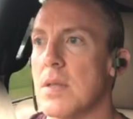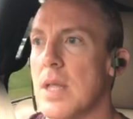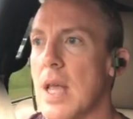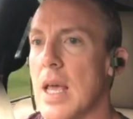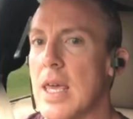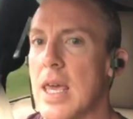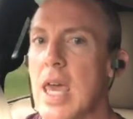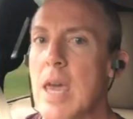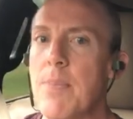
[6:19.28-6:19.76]

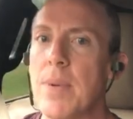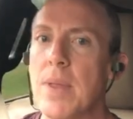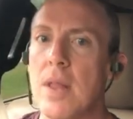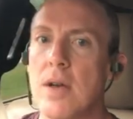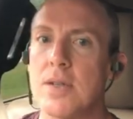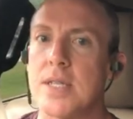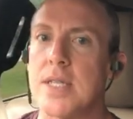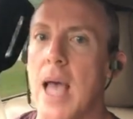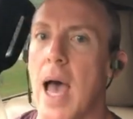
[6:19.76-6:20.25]
keeping
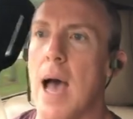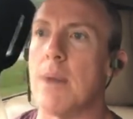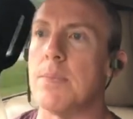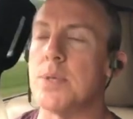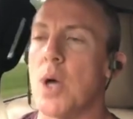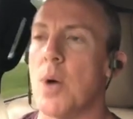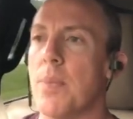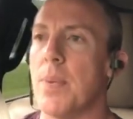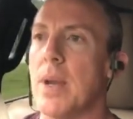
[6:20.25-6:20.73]
those
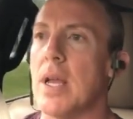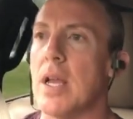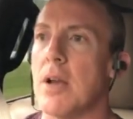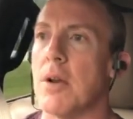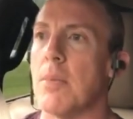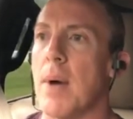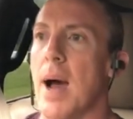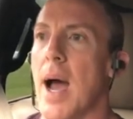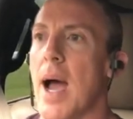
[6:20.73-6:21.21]
tabs open in
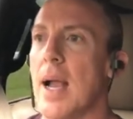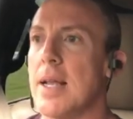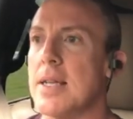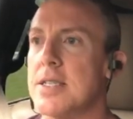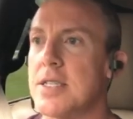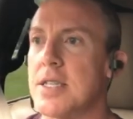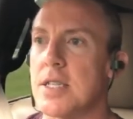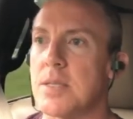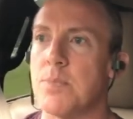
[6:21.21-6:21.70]
your mind
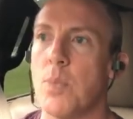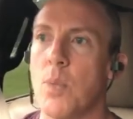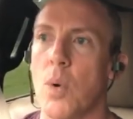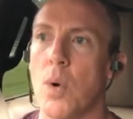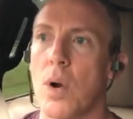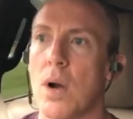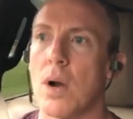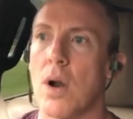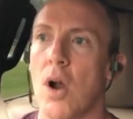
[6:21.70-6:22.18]
is just
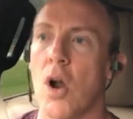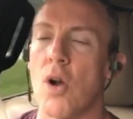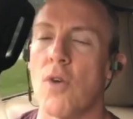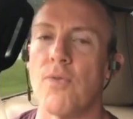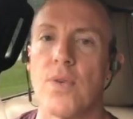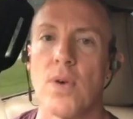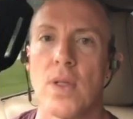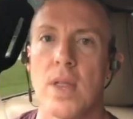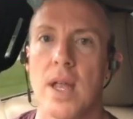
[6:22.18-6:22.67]
more
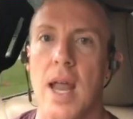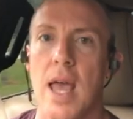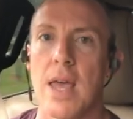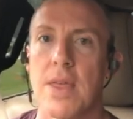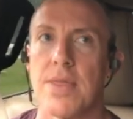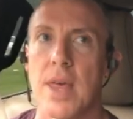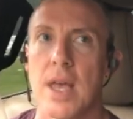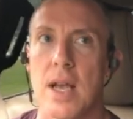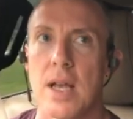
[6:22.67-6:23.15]
hurtful than
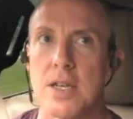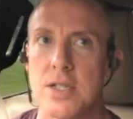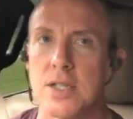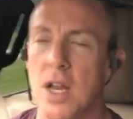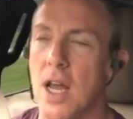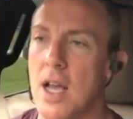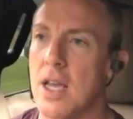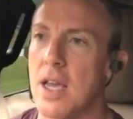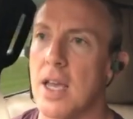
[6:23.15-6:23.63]
anything, because you're
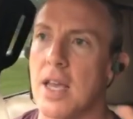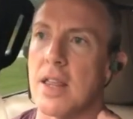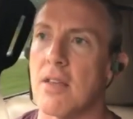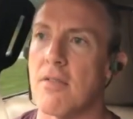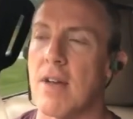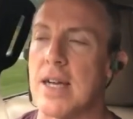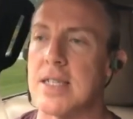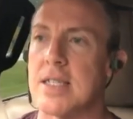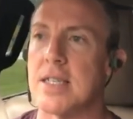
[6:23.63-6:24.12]
not going to get
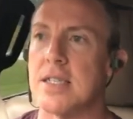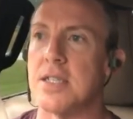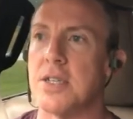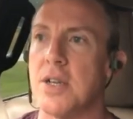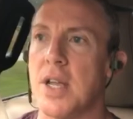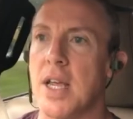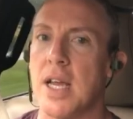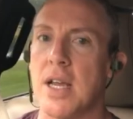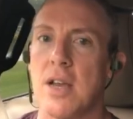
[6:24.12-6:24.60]
the rest that
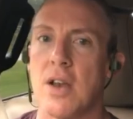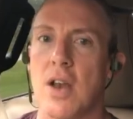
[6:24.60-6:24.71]
you need.